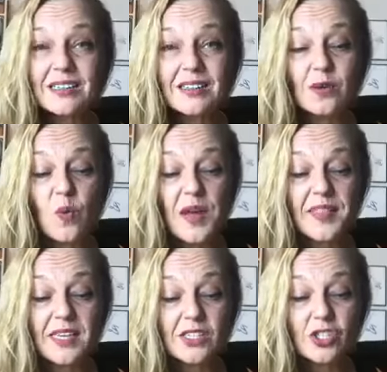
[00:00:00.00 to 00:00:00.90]
the one
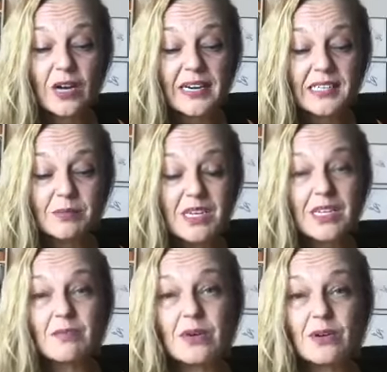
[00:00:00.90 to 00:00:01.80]
that strikes me the
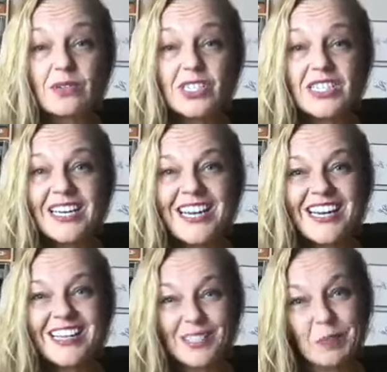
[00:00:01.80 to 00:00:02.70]
most
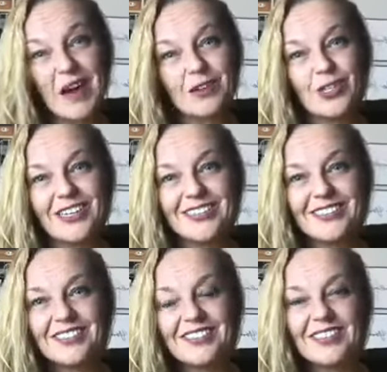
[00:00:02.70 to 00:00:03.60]
is passion.
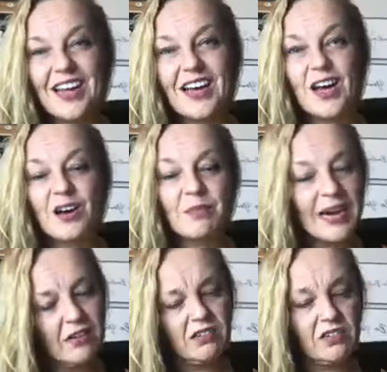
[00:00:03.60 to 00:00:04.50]
I
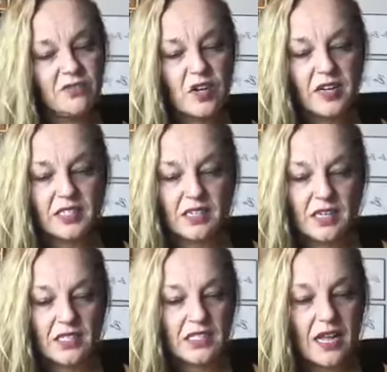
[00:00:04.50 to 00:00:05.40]
don't know if you guys could guess
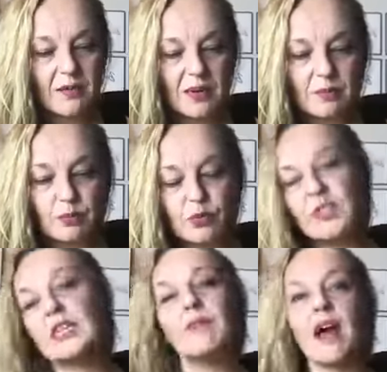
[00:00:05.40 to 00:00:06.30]
that, but I'm pretty
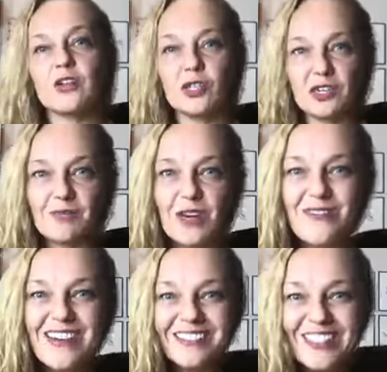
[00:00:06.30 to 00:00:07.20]
passionate about what
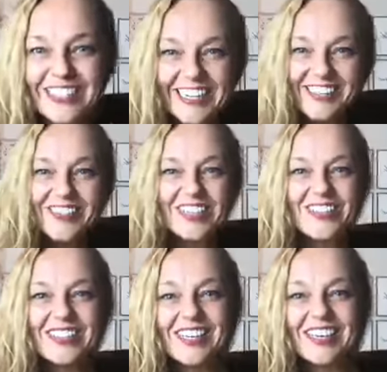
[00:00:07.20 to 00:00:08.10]
I'm talking about,
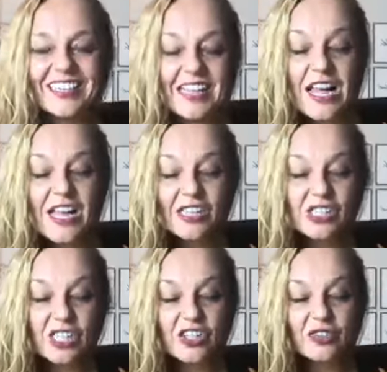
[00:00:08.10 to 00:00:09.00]
okay?
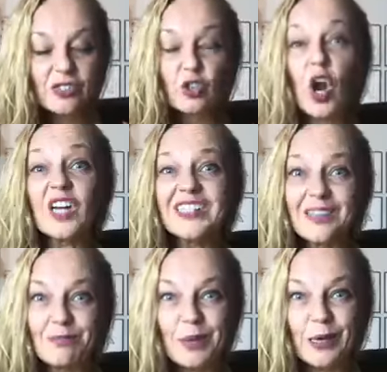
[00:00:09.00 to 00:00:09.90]
So, strongly and
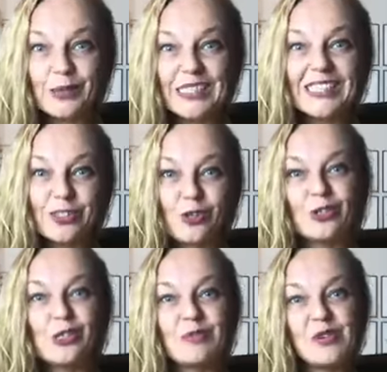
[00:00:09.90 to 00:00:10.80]
barely
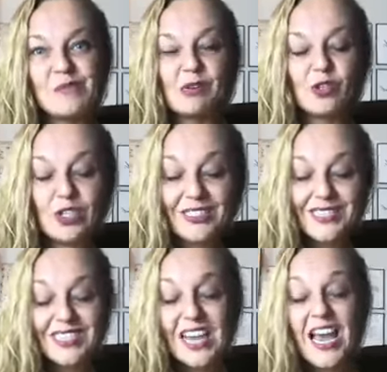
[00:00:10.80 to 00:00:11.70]
controllable emotions.
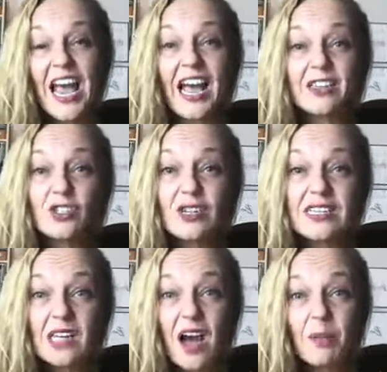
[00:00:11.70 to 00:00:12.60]
As you guys
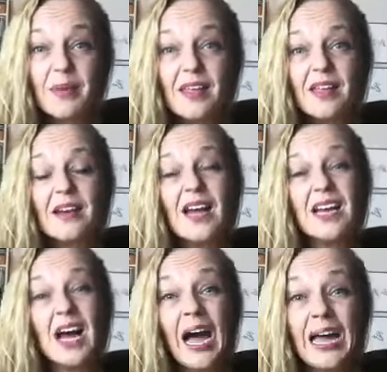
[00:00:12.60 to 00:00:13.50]
hop in,
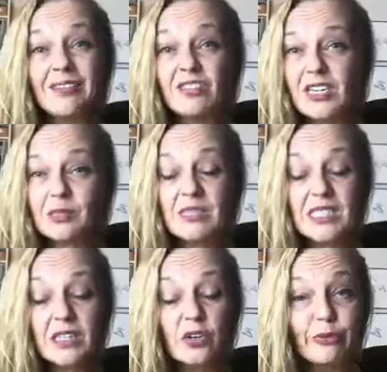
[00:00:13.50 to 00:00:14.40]
I've lost my
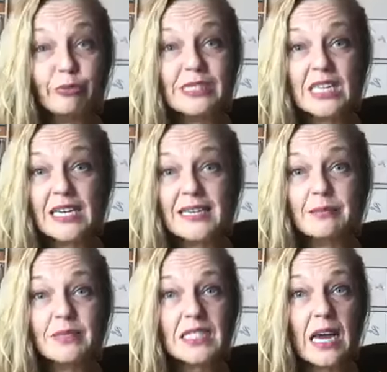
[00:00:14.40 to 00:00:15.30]
signal 3 times.
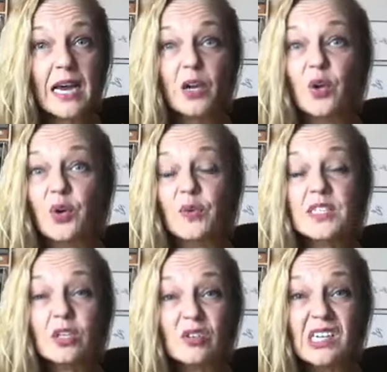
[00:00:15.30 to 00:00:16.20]
I don't know what's
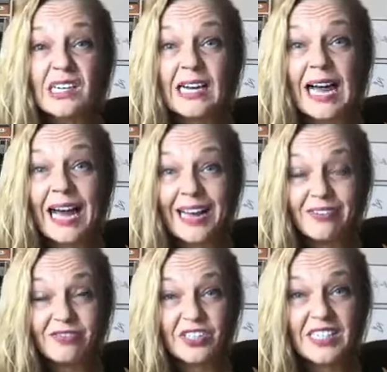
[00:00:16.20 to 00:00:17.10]
going on. I
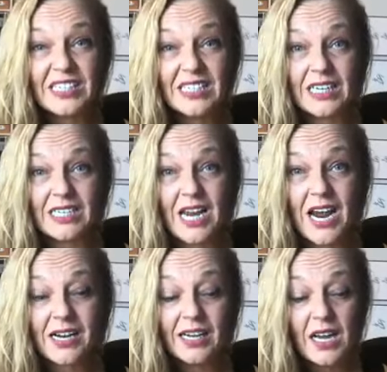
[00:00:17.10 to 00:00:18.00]
feel like it's an attack